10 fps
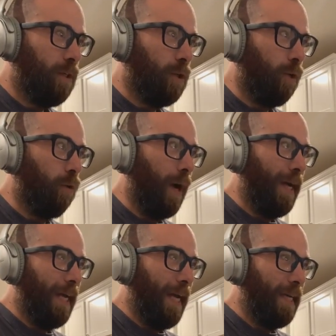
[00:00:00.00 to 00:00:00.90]
So
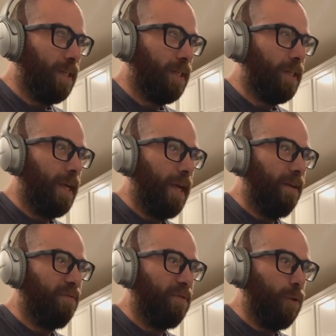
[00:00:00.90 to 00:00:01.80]
I guess
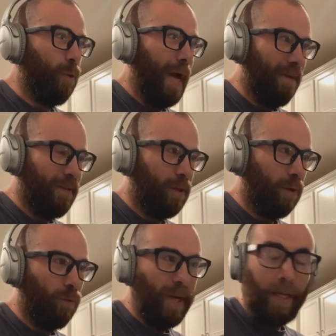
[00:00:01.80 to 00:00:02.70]
if you haven't
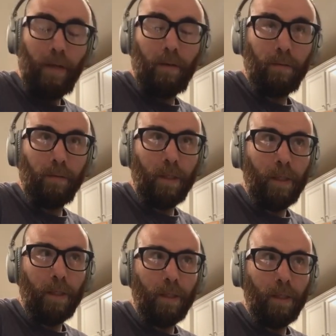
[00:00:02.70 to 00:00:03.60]
already,
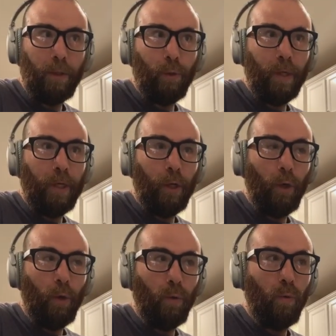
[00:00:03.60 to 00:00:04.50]
you can
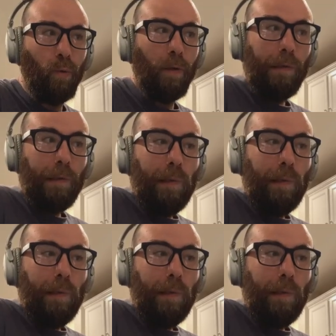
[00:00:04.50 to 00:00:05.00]
go